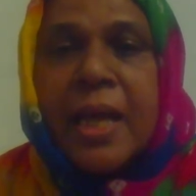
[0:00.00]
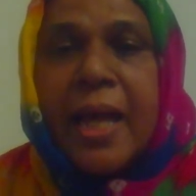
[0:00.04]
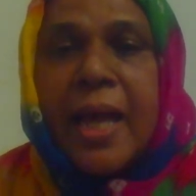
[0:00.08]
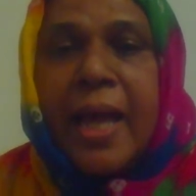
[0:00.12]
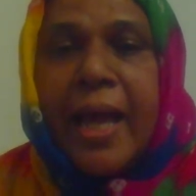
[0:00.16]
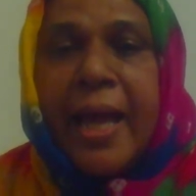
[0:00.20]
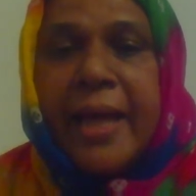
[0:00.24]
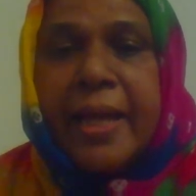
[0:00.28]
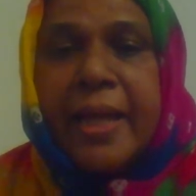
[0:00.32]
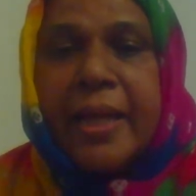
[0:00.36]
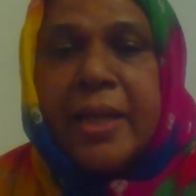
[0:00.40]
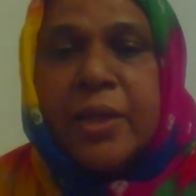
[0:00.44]

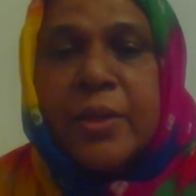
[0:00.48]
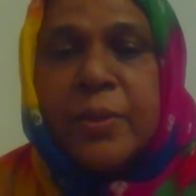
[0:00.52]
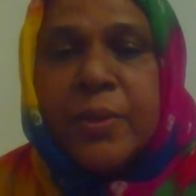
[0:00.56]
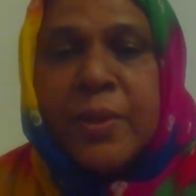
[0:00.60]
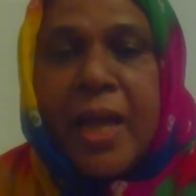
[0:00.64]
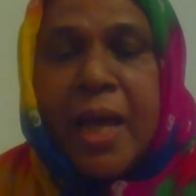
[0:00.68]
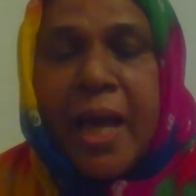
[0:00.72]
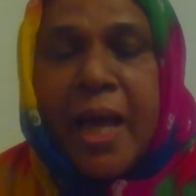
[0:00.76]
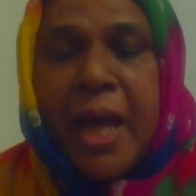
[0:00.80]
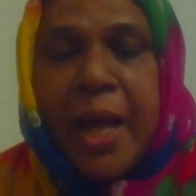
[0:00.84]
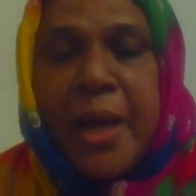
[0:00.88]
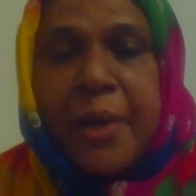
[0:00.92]
and
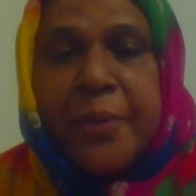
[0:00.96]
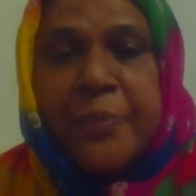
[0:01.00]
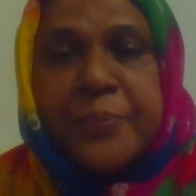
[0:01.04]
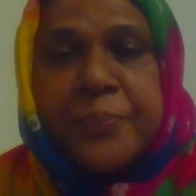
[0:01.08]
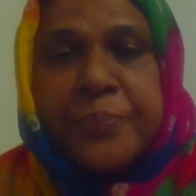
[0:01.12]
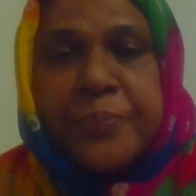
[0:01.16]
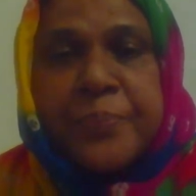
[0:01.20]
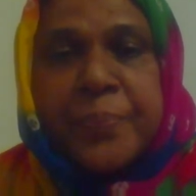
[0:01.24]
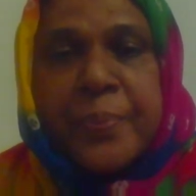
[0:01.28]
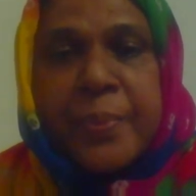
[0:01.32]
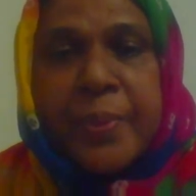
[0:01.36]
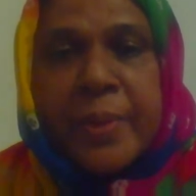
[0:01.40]
you'll have
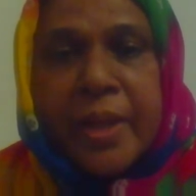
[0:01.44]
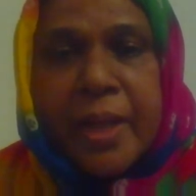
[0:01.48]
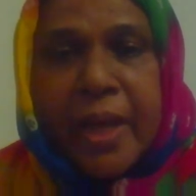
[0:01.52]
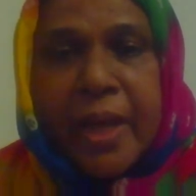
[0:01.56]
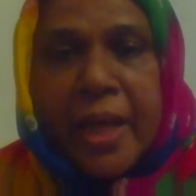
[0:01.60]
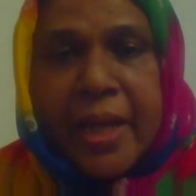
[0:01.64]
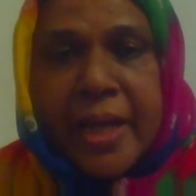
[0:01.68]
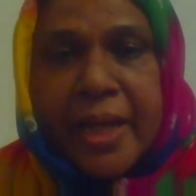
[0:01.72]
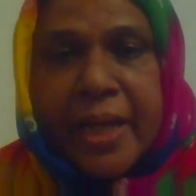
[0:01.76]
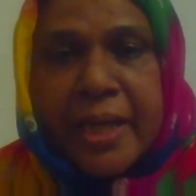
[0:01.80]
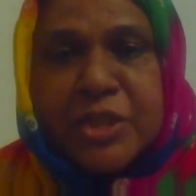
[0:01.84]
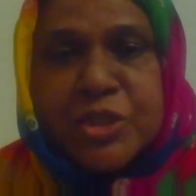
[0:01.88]

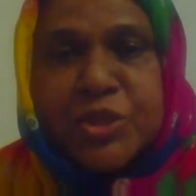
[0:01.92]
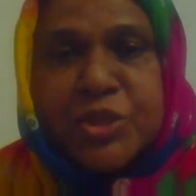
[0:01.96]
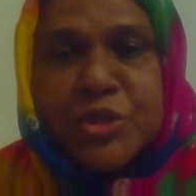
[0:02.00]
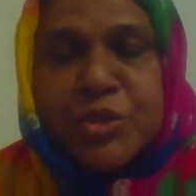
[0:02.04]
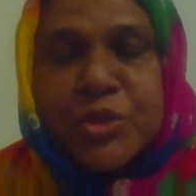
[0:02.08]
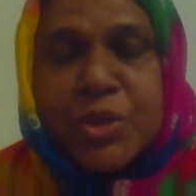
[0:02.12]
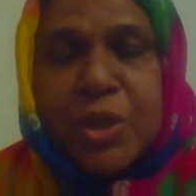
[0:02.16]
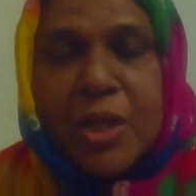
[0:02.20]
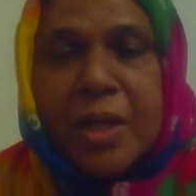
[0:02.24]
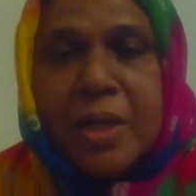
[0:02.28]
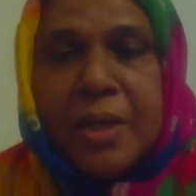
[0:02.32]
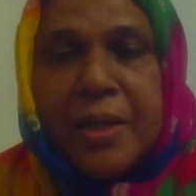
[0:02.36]
an
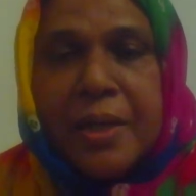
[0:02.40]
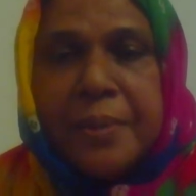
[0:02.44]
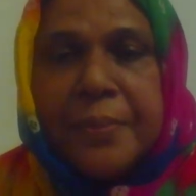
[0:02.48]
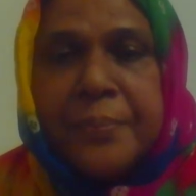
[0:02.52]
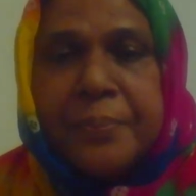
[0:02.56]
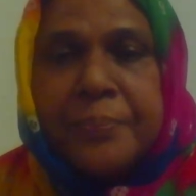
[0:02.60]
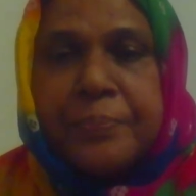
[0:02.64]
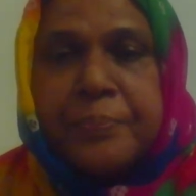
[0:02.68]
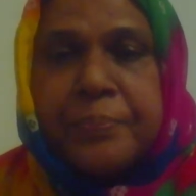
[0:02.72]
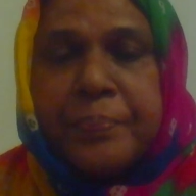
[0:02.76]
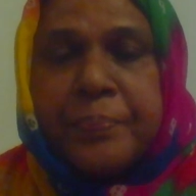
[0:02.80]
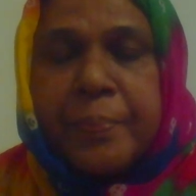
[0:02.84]
extra
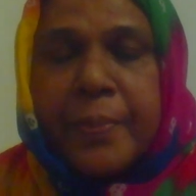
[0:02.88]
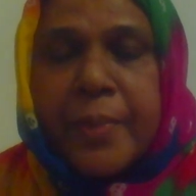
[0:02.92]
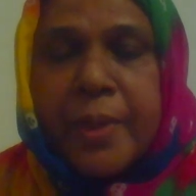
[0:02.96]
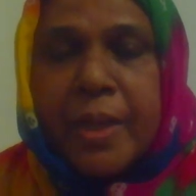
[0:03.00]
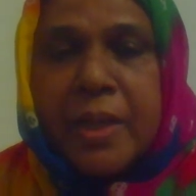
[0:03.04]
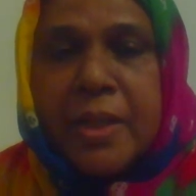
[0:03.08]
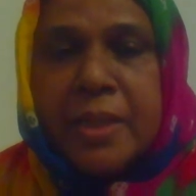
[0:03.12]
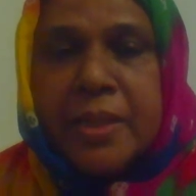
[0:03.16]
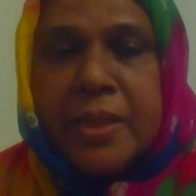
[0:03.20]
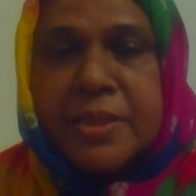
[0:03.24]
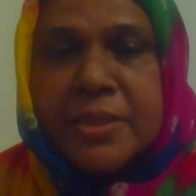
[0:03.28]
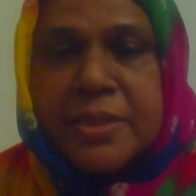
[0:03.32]

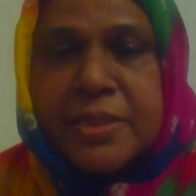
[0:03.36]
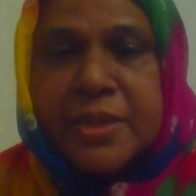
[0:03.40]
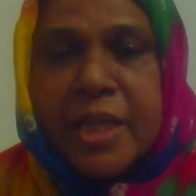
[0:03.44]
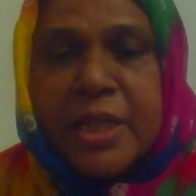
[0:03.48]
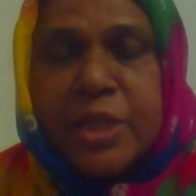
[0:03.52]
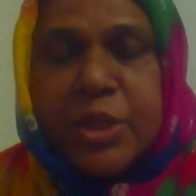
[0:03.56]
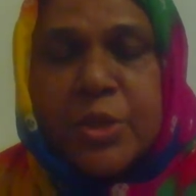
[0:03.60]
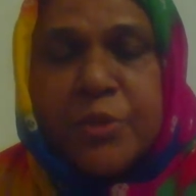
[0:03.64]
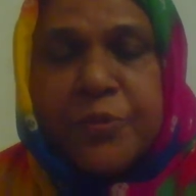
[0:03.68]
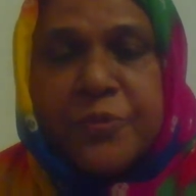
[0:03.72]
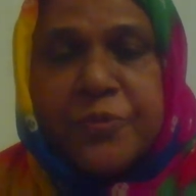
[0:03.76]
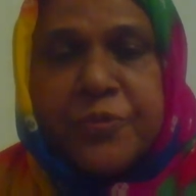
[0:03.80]

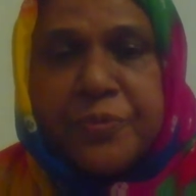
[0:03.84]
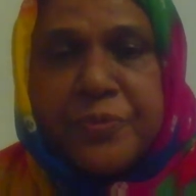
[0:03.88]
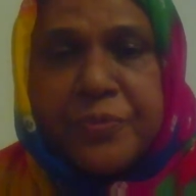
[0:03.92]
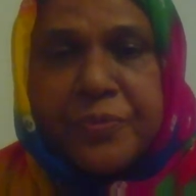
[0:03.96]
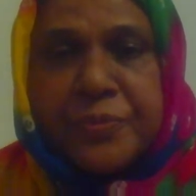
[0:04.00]
set of